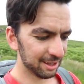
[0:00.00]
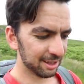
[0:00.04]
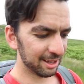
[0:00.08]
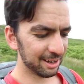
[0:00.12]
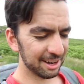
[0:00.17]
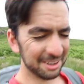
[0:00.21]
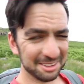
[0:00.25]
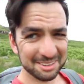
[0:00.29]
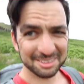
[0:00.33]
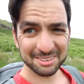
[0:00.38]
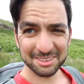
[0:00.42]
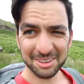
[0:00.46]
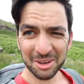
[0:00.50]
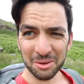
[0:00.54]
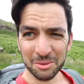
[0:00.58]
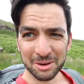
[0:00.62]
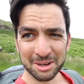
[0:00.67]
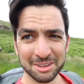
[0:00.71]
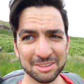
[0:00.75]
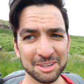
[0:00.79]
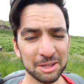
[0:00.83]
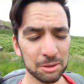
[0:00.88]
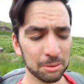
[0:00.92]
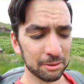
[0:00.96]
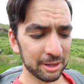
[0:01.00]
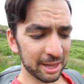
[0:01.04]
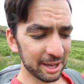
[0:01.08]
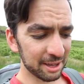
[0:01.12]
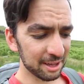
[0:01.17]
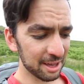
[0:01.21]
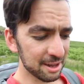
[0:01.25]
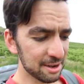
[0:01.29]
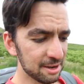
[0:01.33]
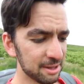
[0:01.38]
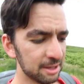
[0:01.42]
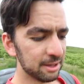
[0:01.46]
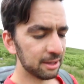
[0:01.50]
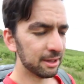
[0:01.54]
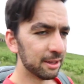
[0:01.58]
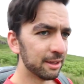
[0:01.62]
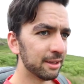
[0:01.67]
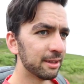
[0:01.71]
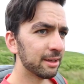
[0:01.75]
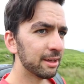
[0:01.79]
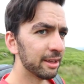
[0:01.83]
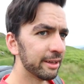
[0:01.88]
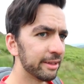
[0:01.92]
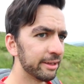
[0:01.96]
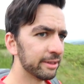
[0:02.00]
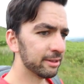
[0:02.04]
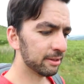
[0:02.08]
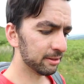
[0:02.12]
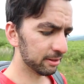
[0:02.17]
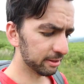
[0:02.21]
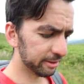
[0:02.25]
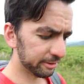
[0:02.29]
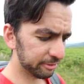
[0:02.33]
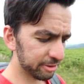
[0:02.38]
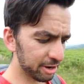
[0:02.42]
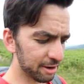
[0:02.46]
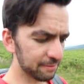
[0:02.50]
And I don't want to deal with that again. I'd